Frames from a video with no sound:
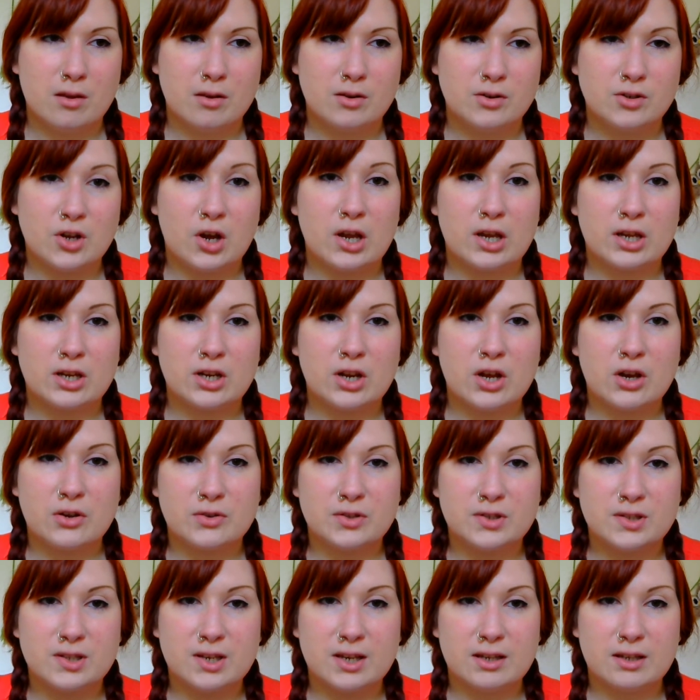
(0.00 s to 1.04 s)

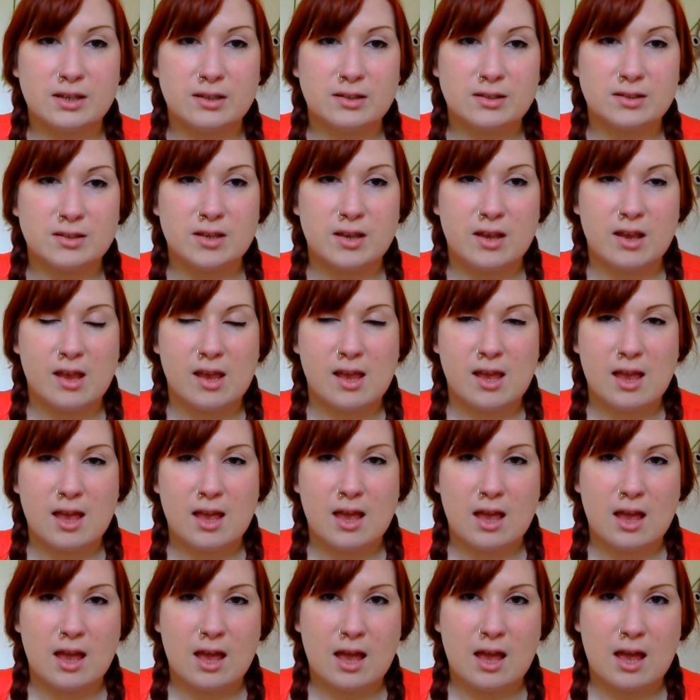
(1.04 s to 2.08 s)
diagnosis,
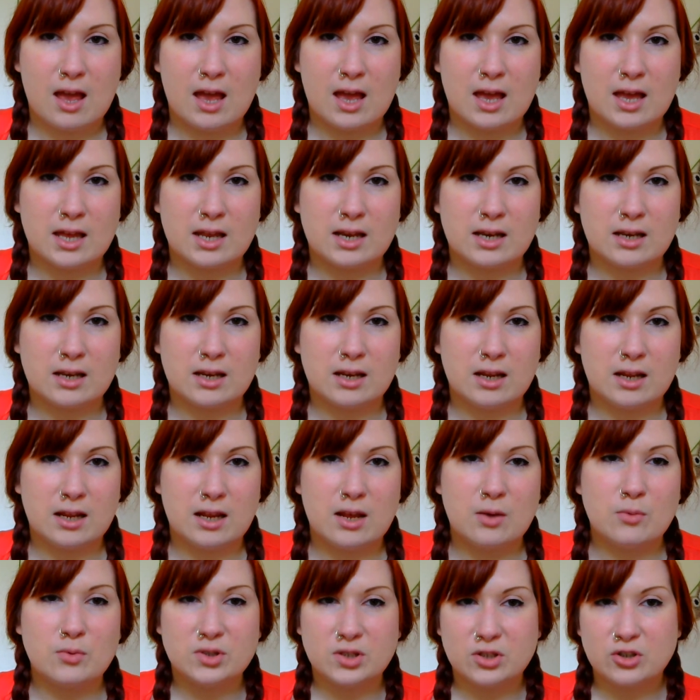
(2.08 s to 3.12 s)
and
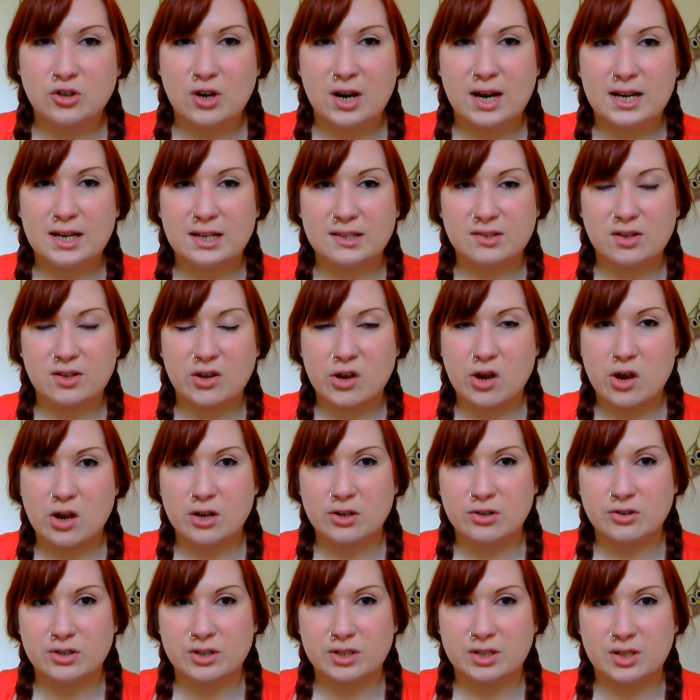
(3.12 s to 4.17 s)
it was a trainee
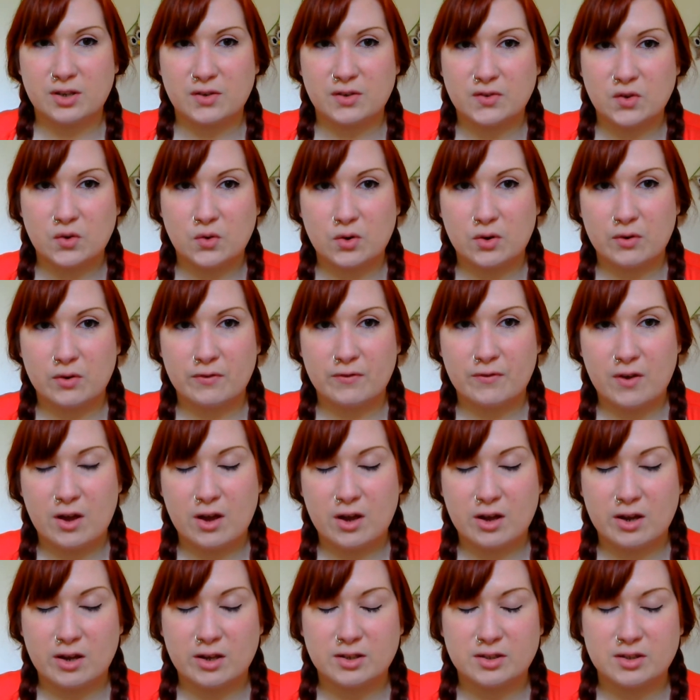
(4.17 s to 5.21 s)
psychiatrist I saw at
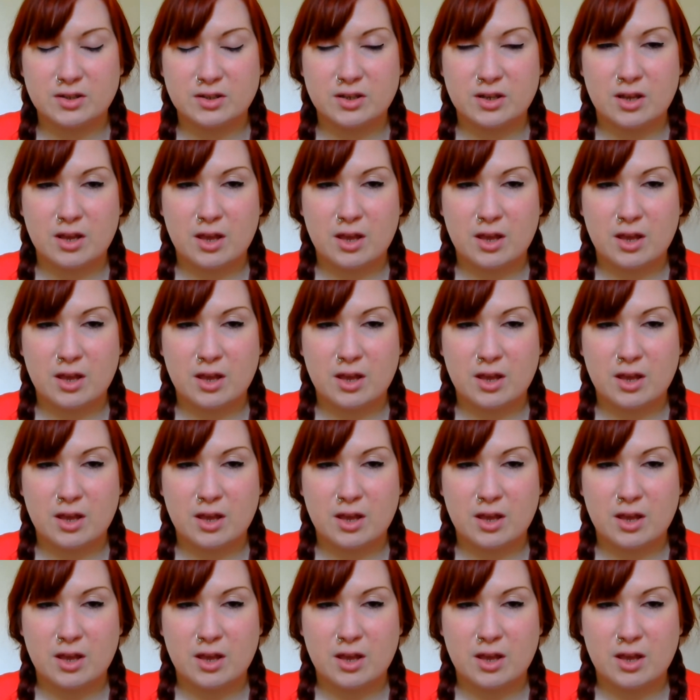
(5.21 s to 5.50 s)
first